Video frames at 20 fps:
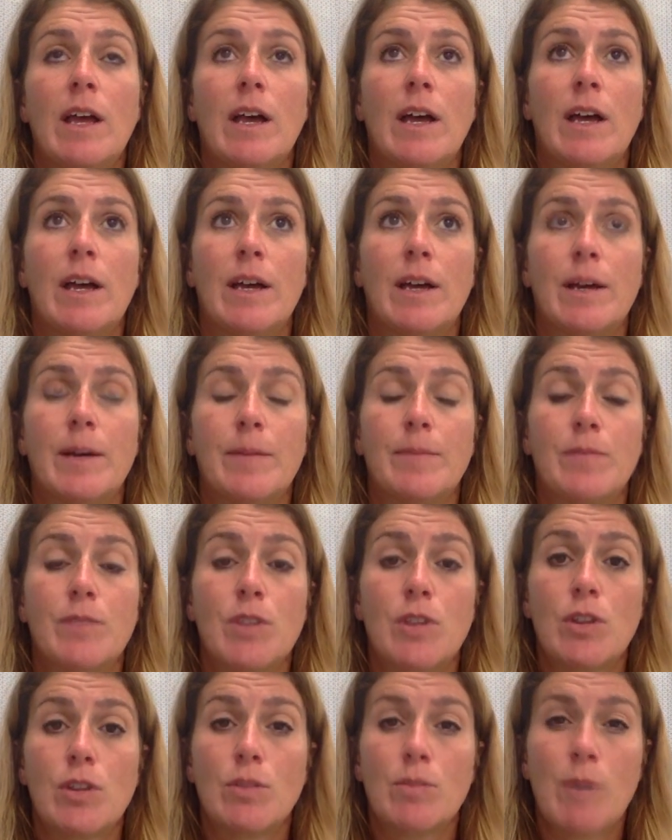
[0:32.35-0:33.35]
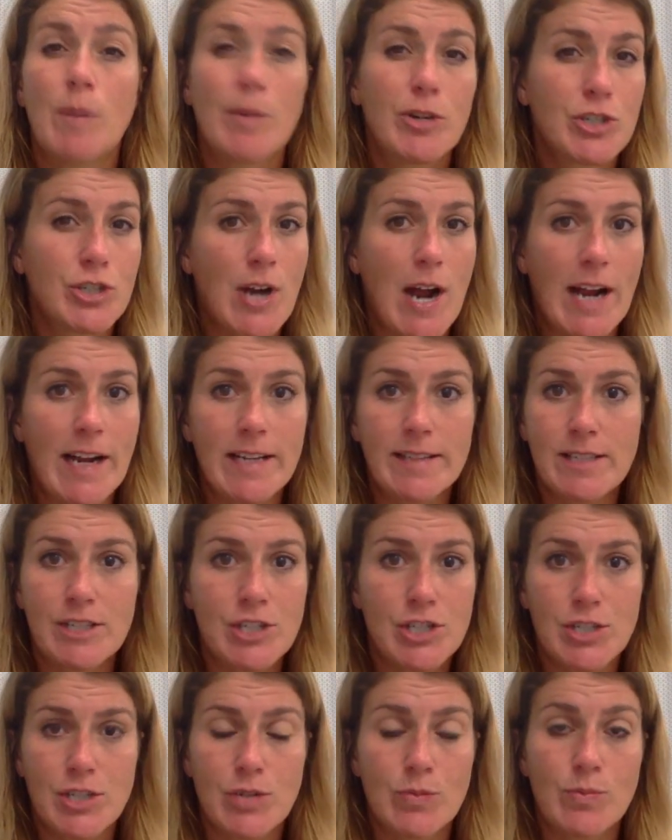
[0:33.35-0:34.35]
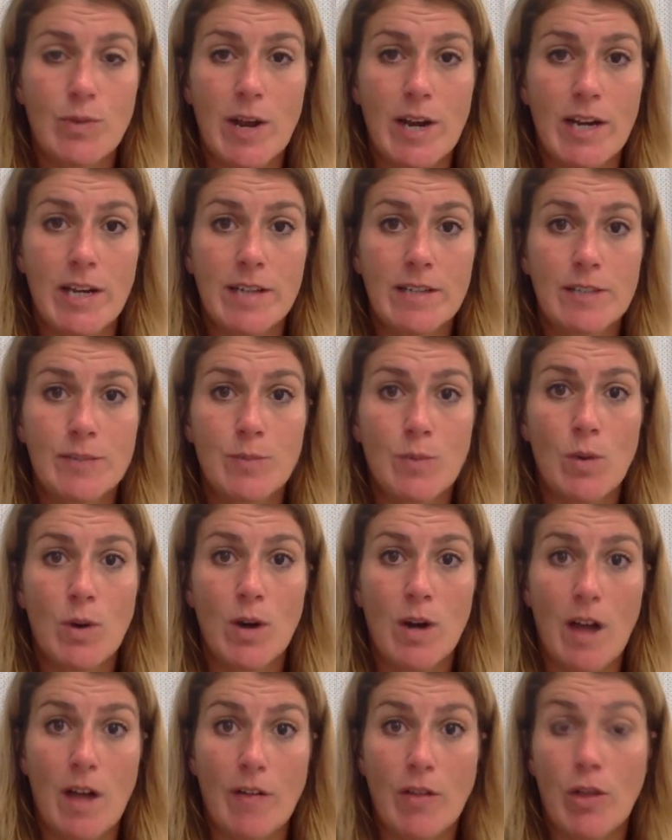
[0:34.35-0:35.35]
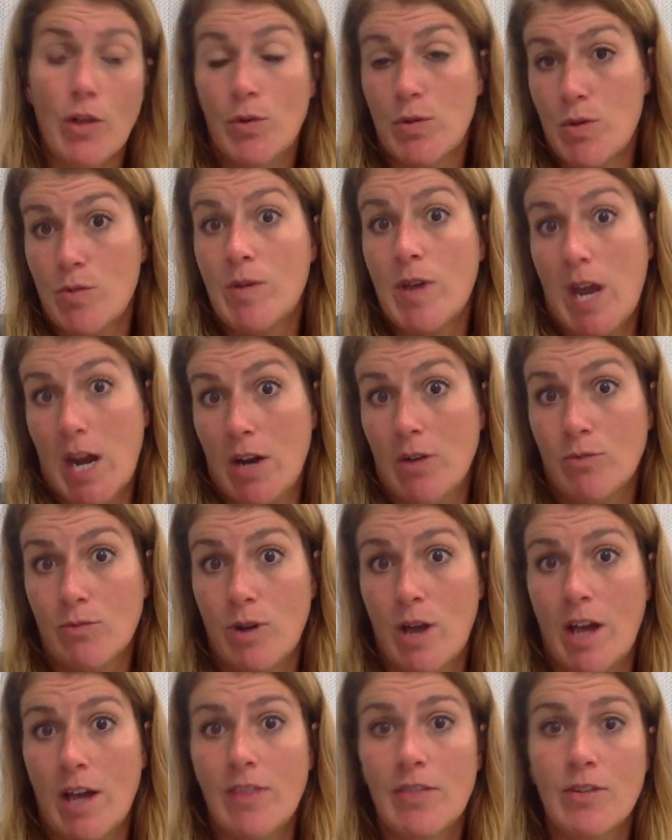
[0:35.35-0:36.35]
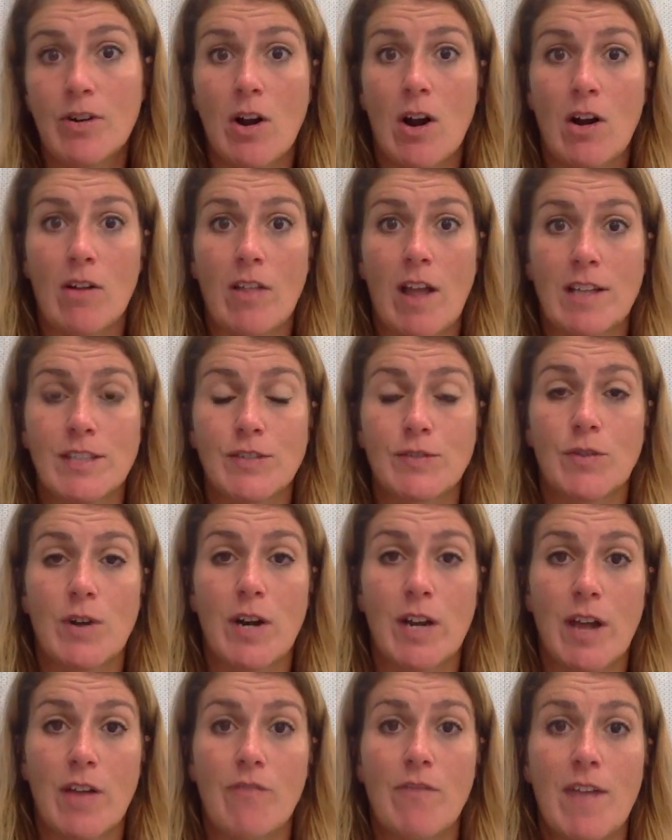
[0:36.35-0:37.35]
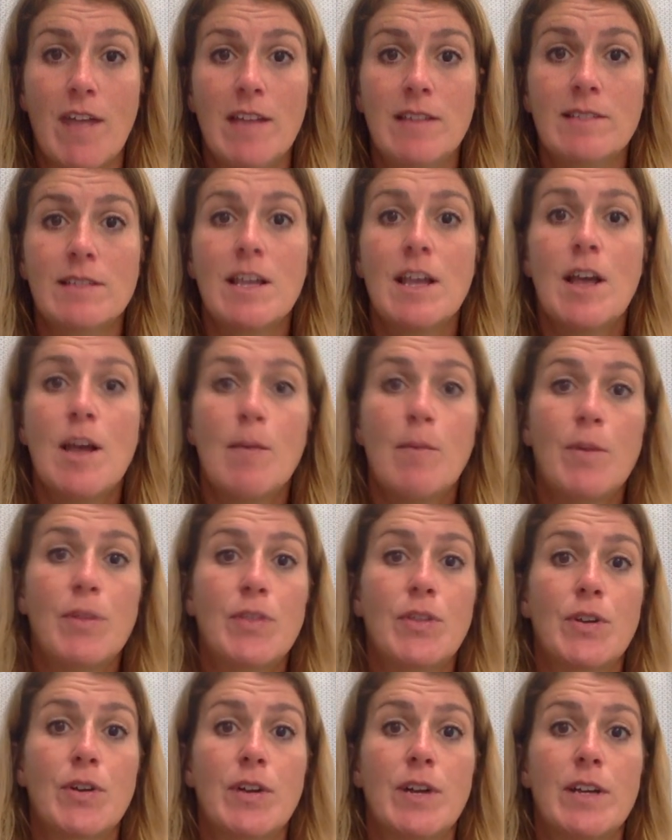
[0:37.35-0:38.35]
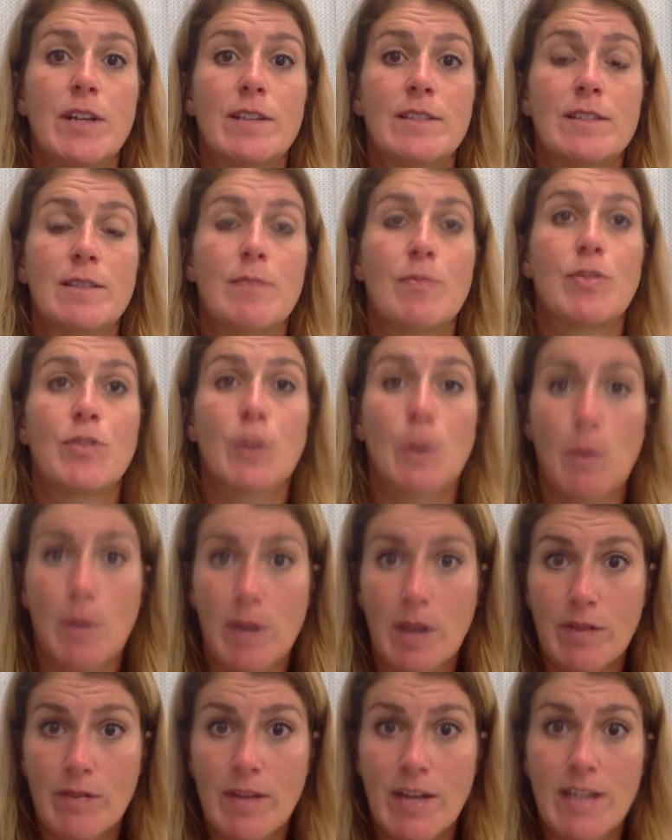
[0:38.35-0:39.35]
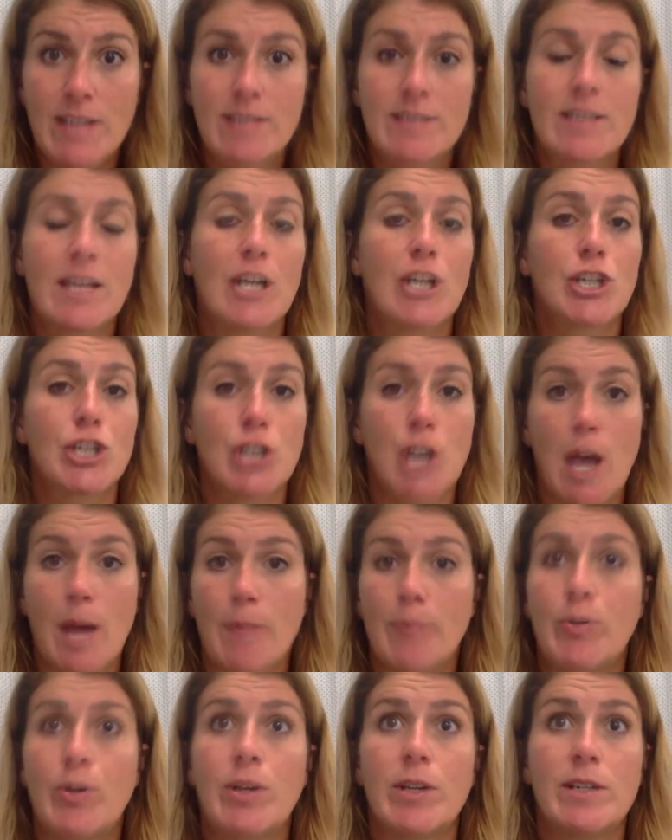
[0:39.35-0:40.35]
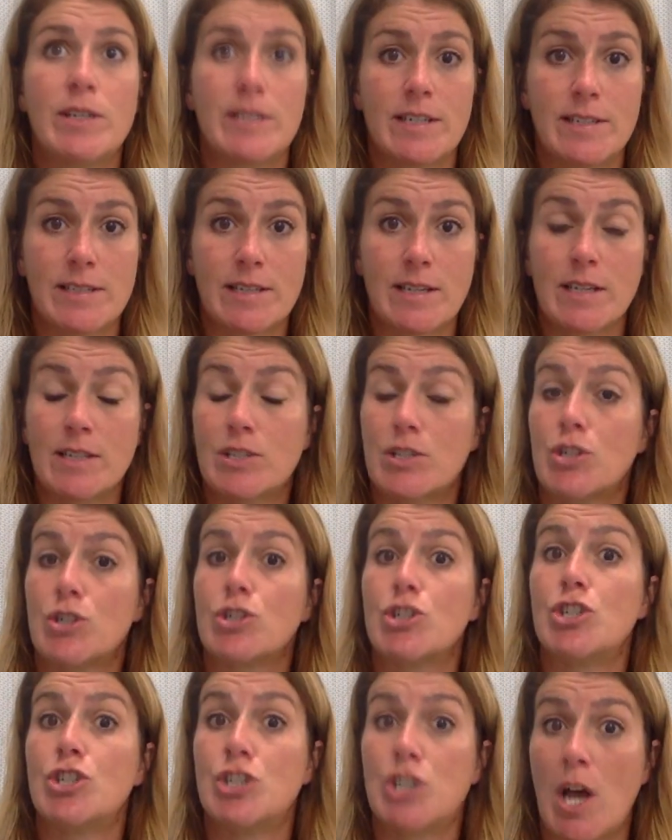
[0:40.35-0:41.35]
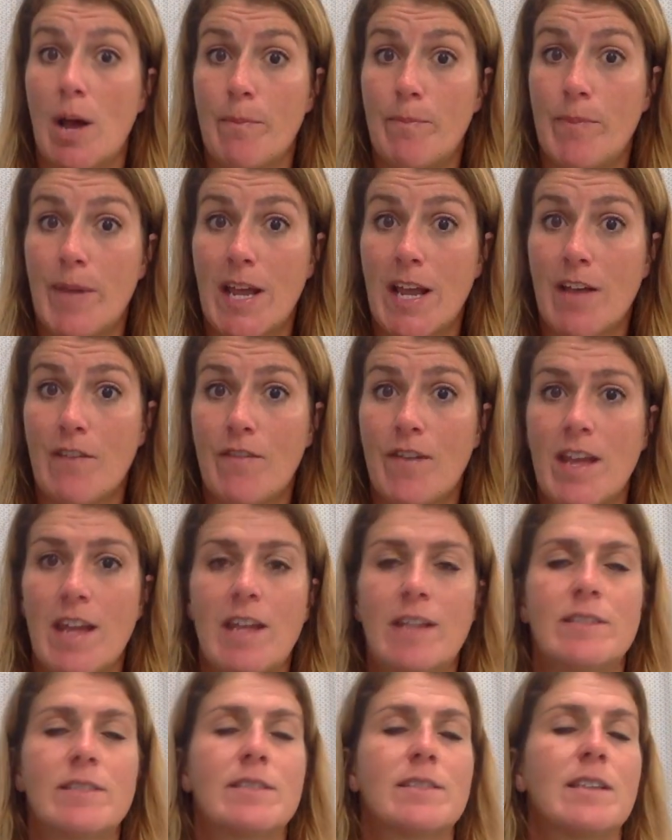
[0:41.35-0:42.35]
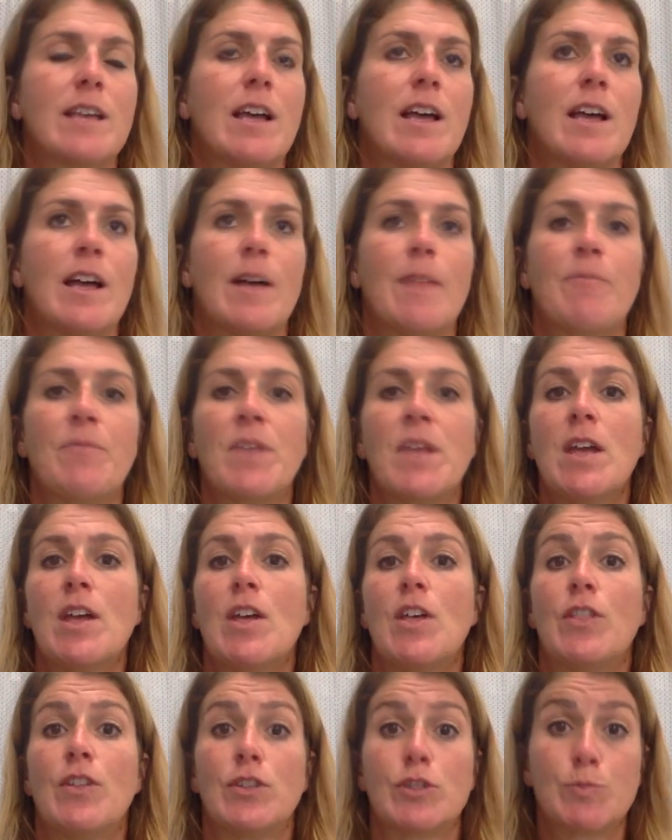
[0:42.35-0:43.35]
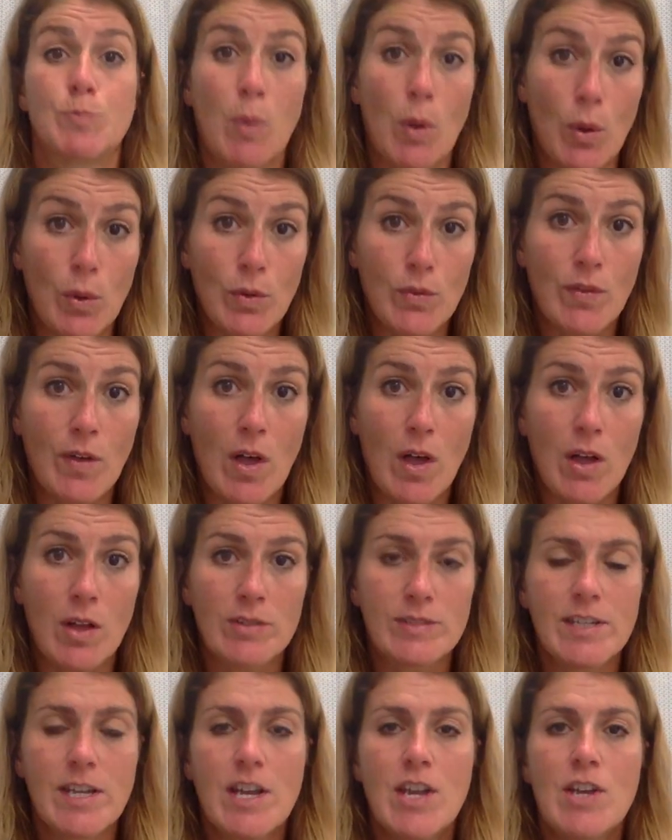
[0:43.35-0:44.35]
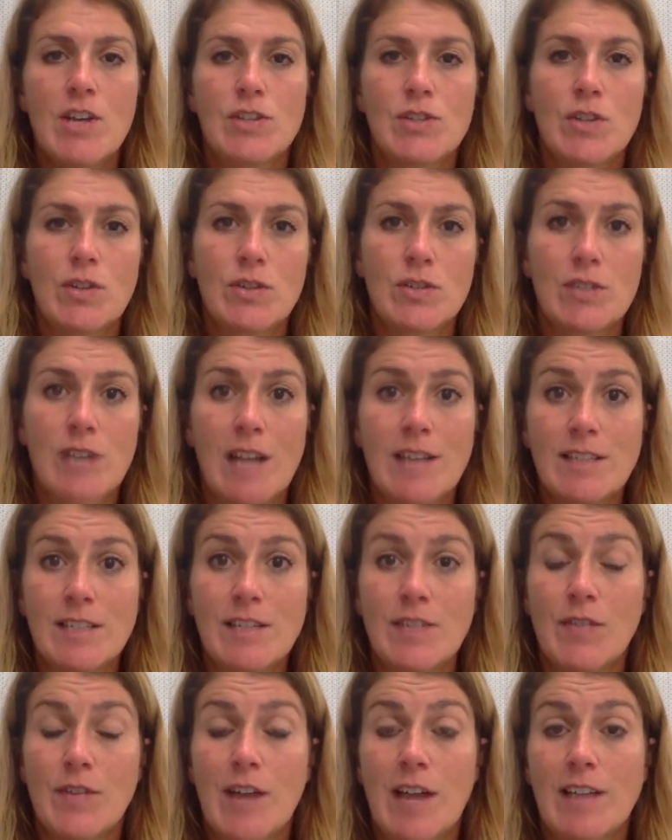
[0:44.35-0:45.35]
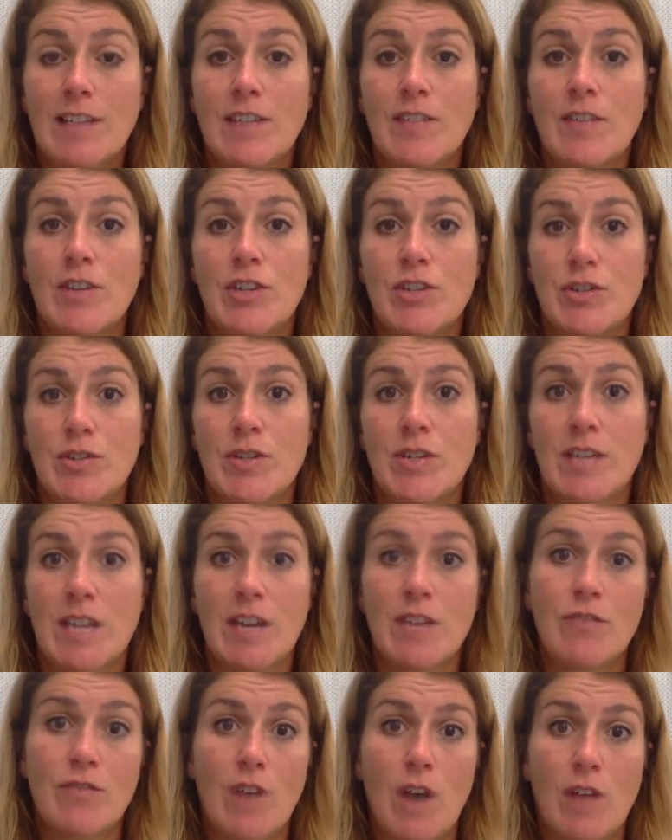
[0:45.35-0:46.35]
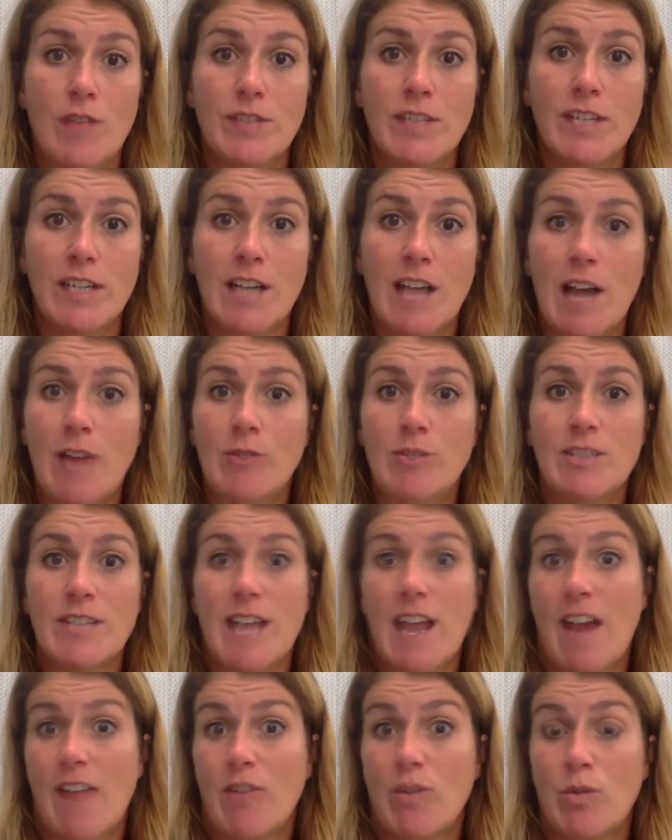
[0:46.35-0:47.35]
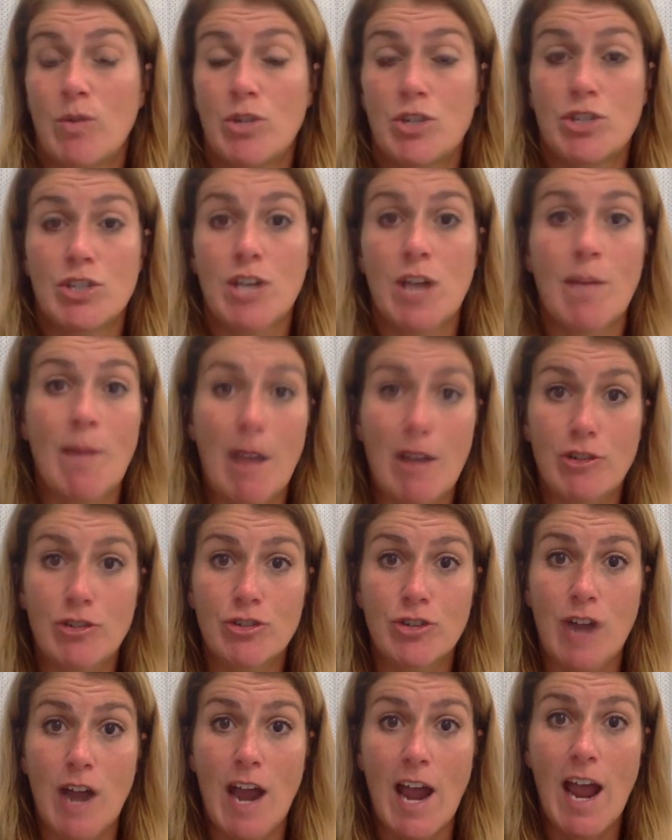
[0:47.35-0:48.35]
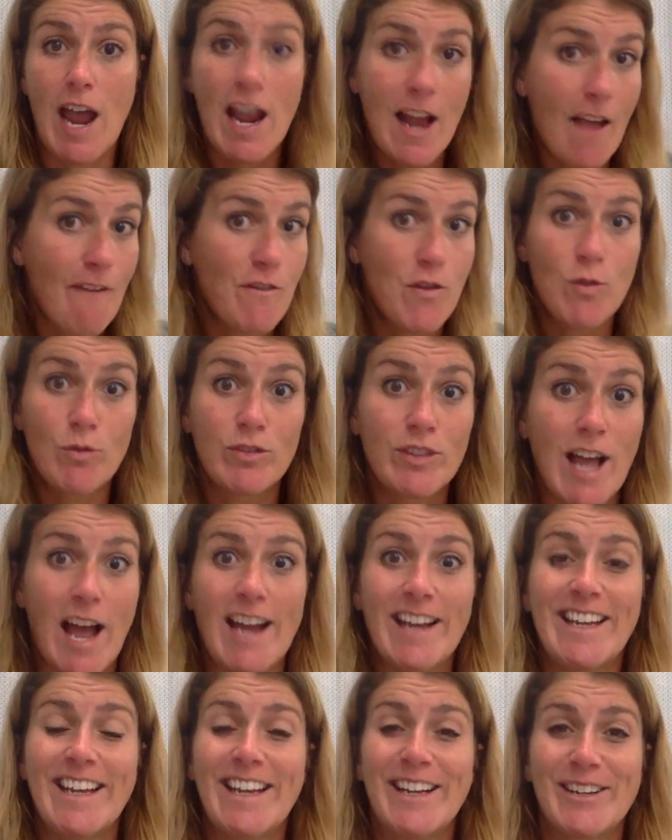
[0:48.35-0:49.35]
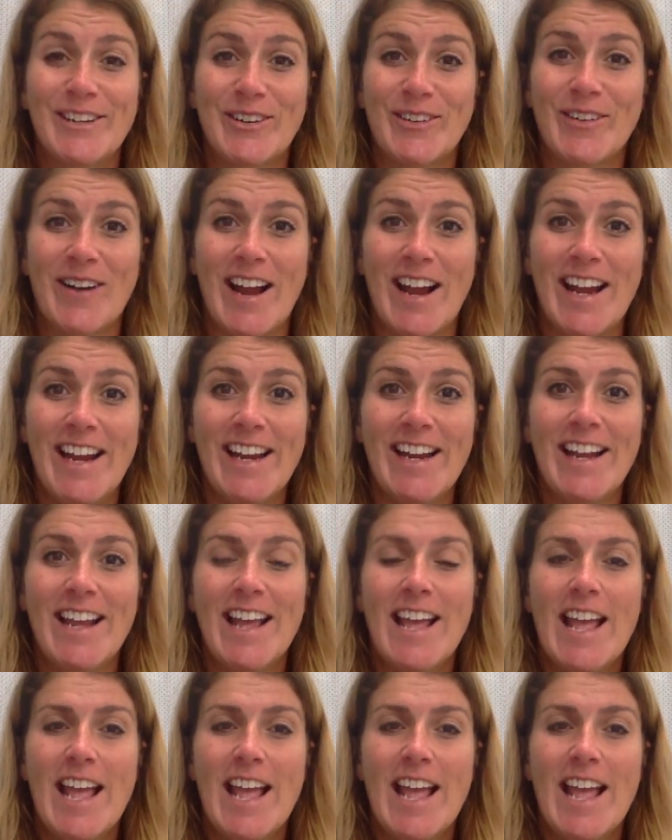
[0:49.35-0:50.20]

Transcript: Um, remember, track isn't just a running sport, although you can run. There are lots of running events, but there is some throwing events like shot put and discus. There's jumping events. Um, there's pole vault. So there's lots of different activities you can get involved in. I would say everyone just come out and try it. If you like it, great.